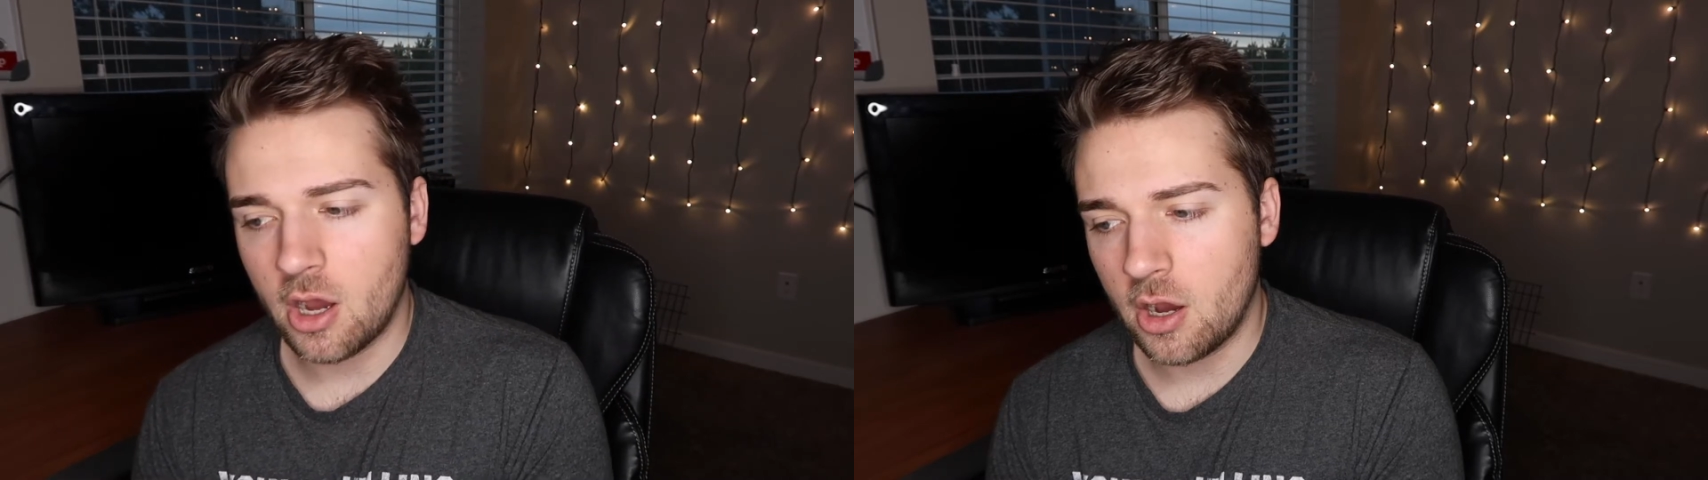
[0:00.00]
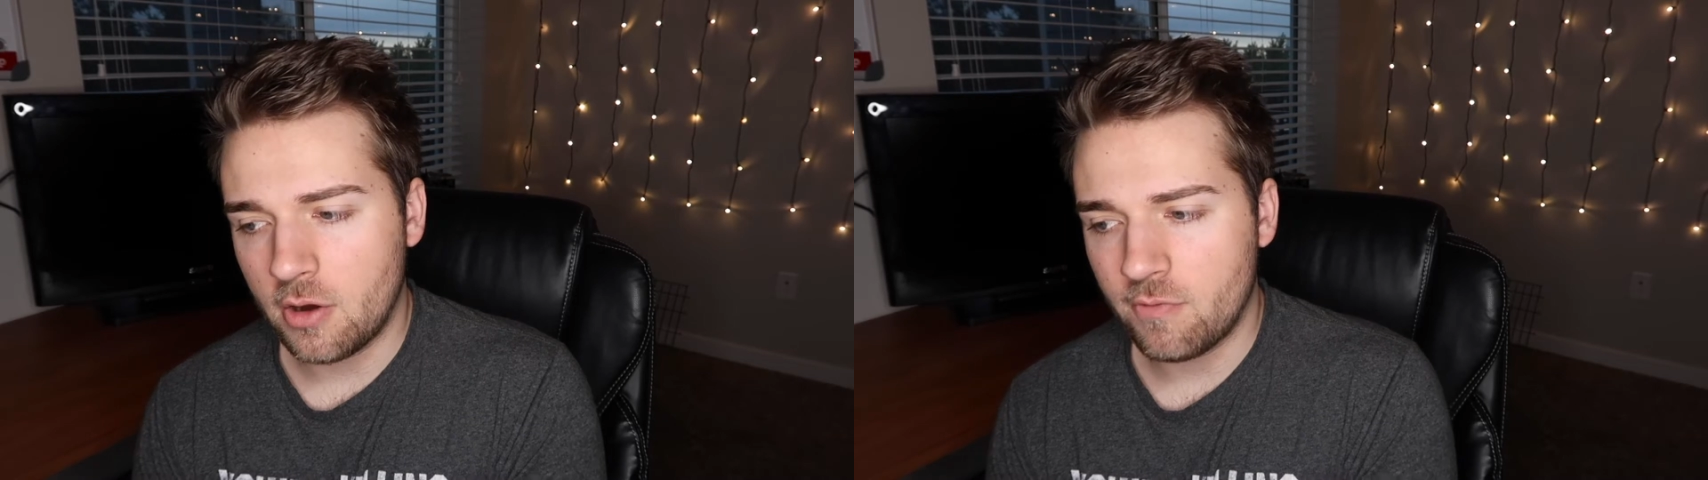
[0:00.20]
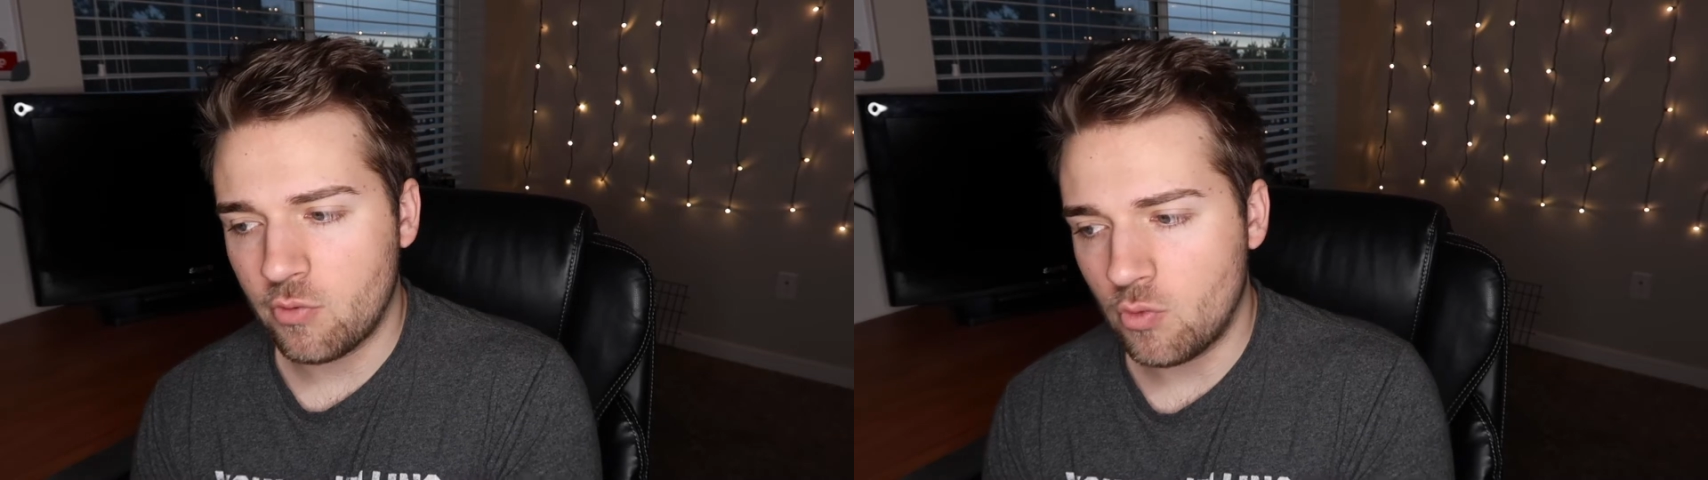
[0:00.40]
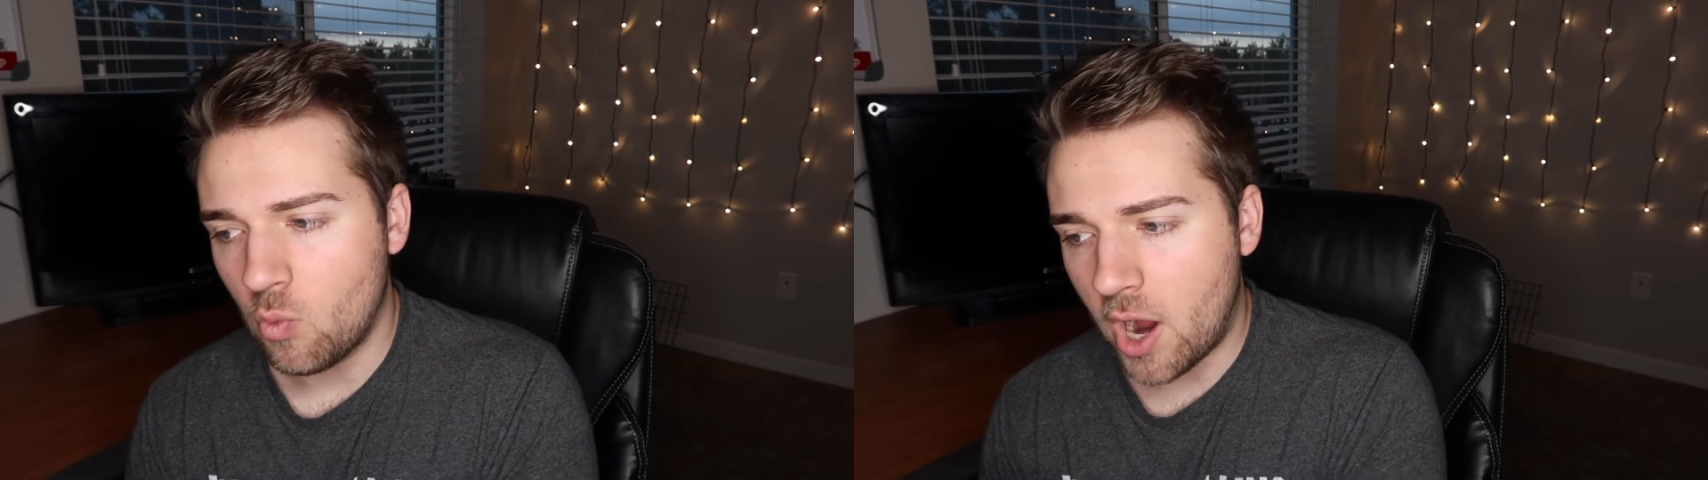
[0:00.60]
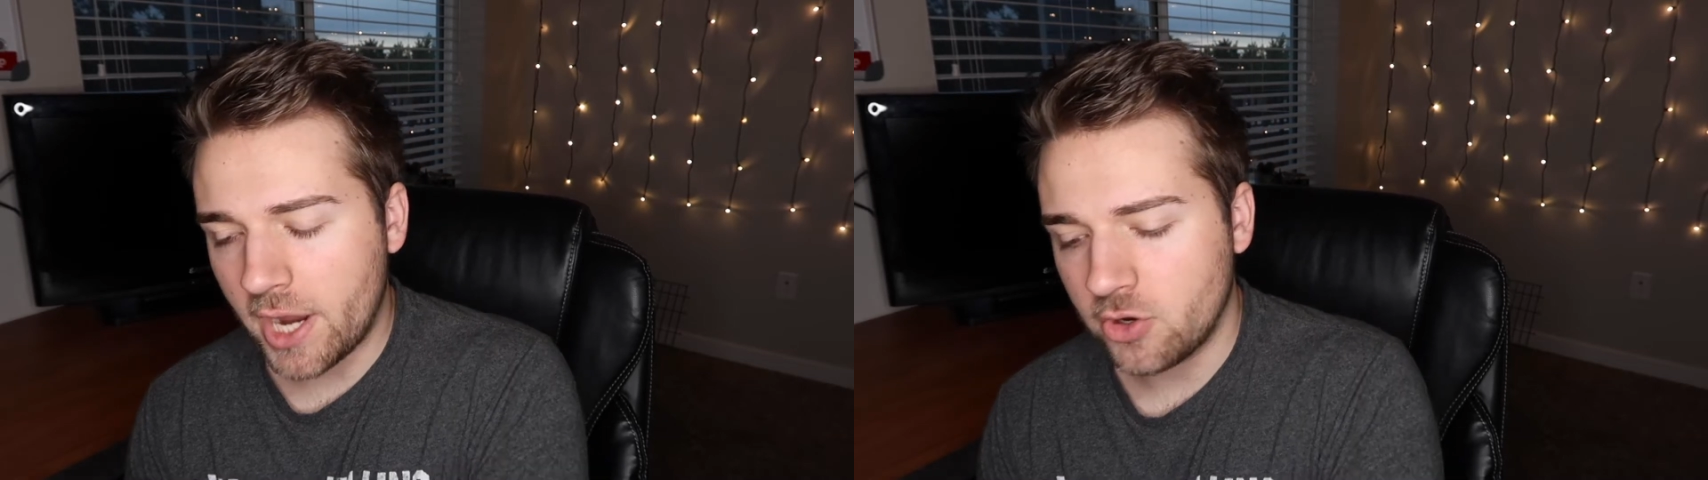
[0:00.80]
of
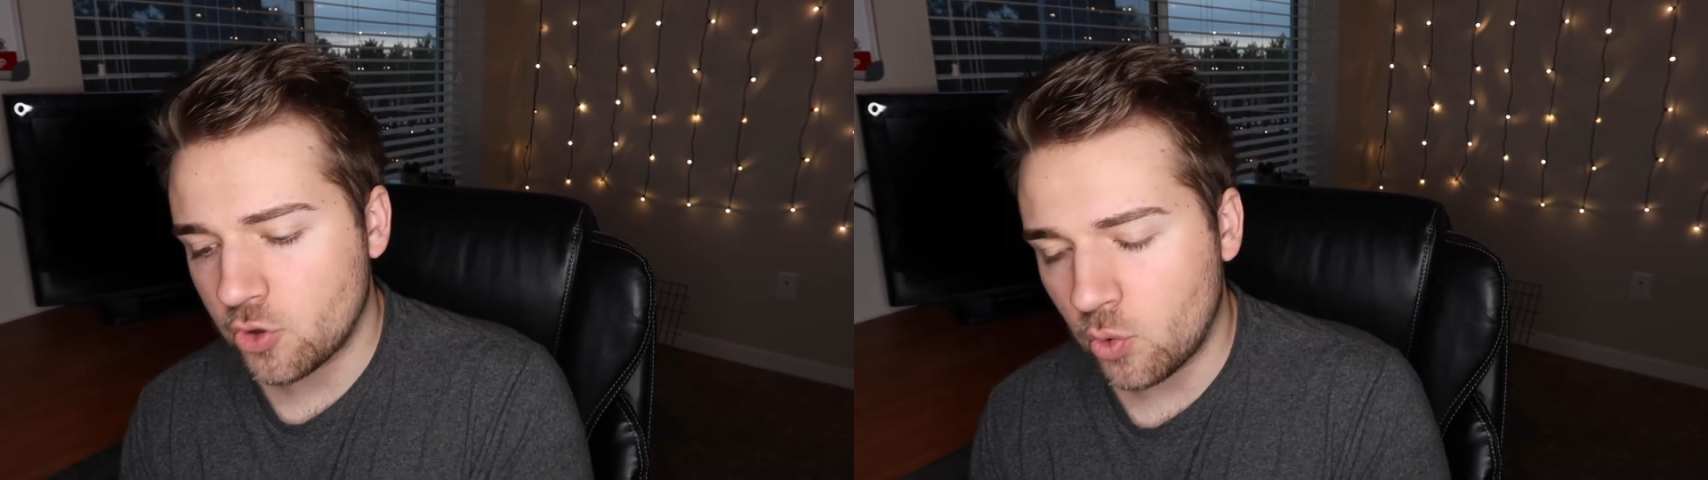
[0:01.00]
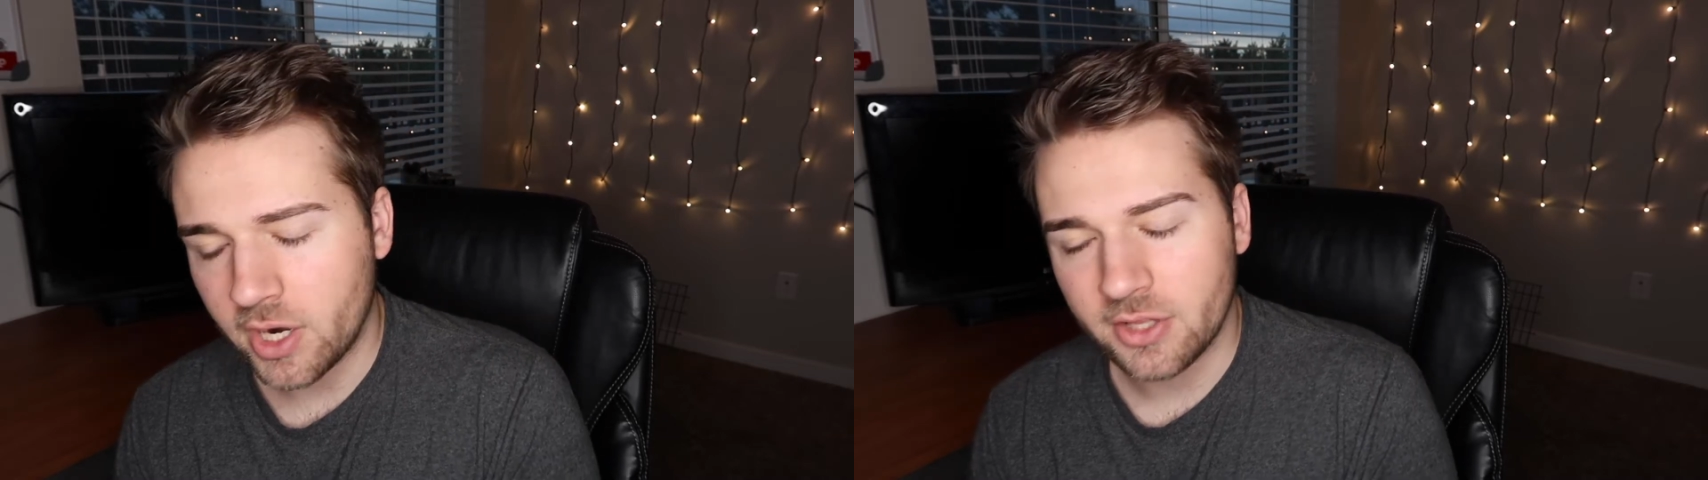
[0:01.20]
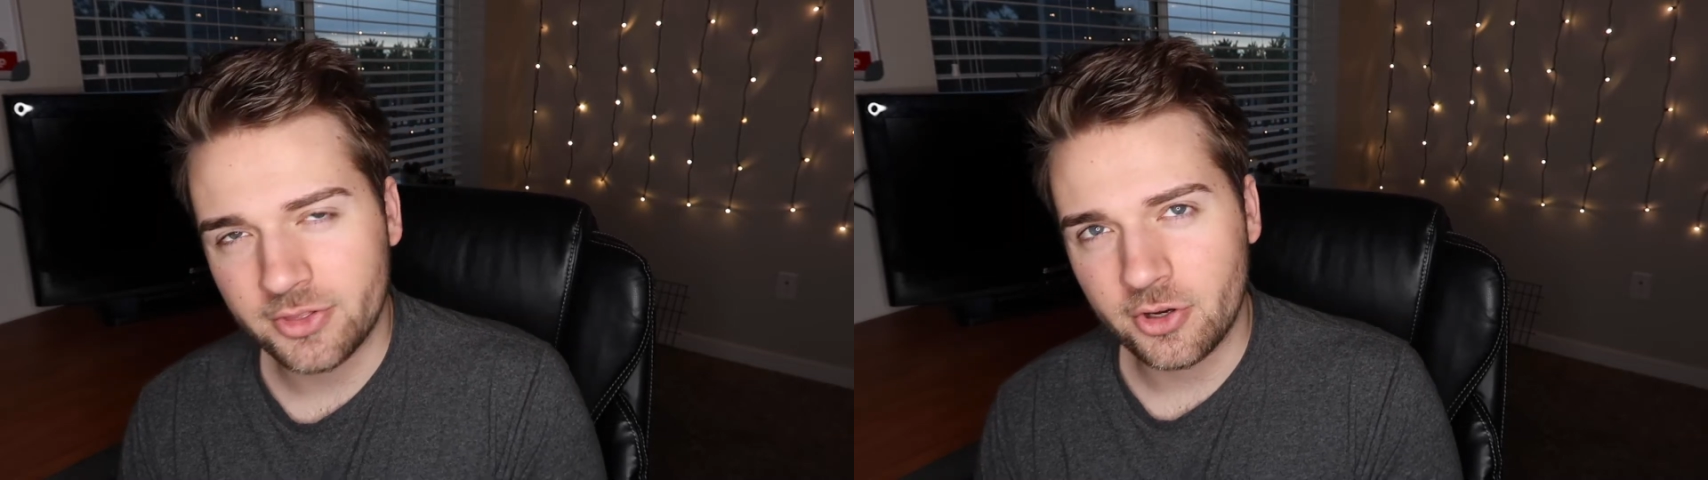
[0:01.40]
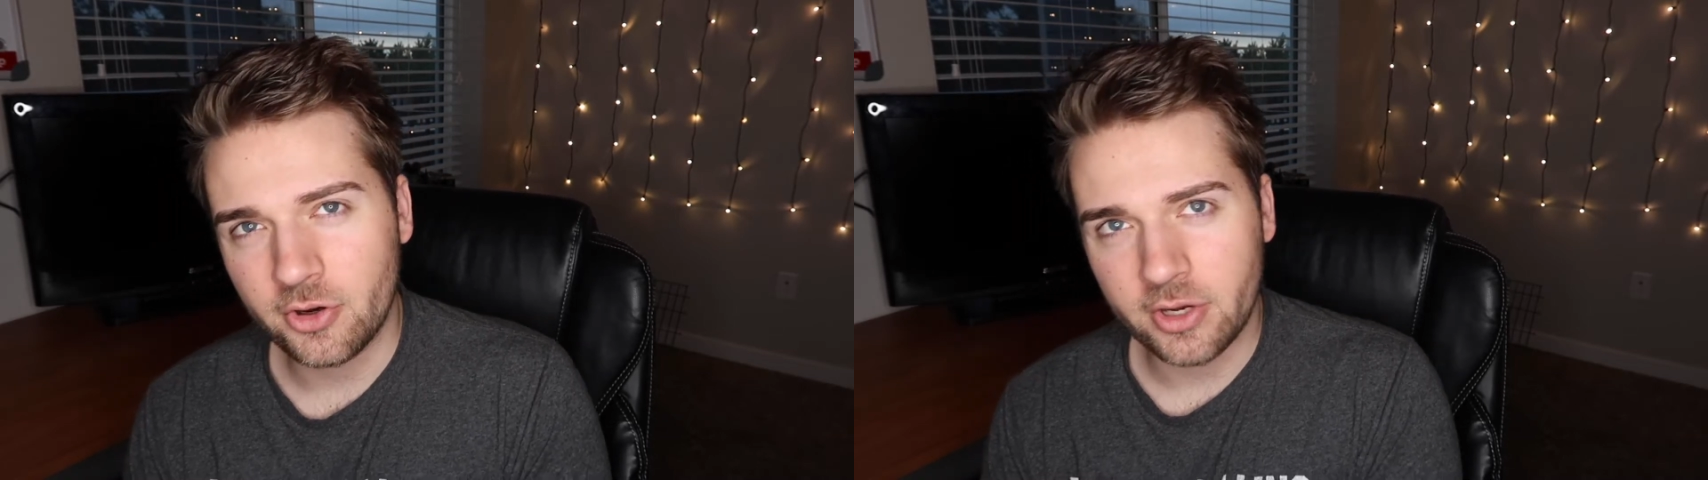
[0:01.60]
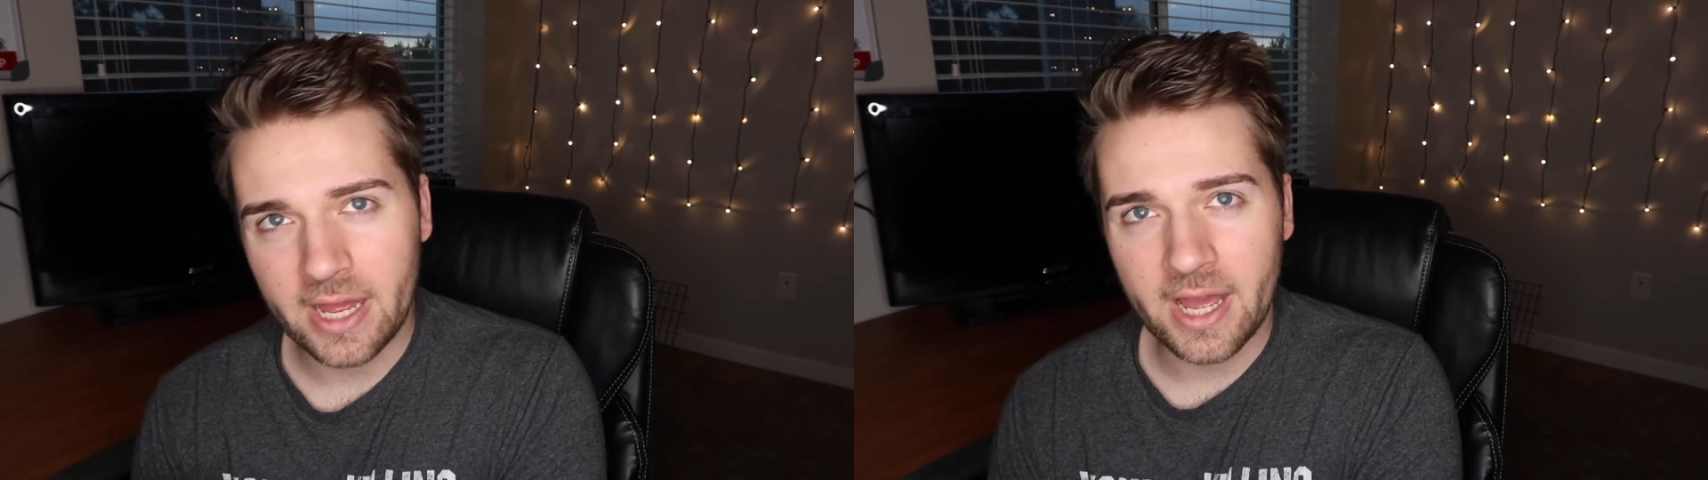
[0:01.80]
why you're going out there